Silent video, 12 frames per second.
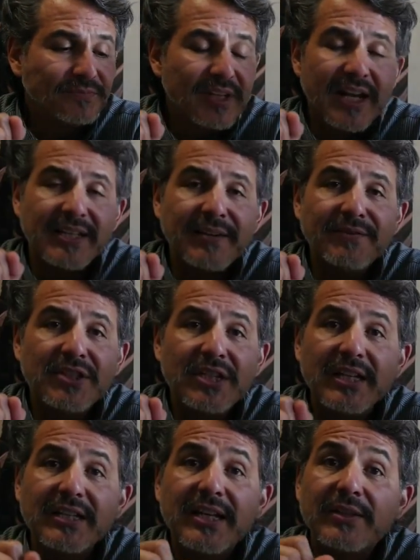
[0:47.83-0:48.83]
and they've
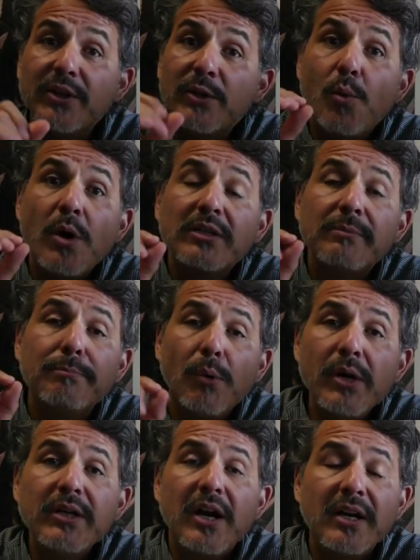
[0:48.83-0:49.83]
decided that they want to
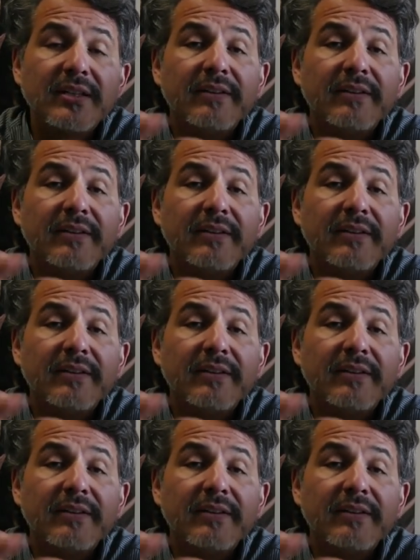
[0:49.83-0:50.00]
boycott.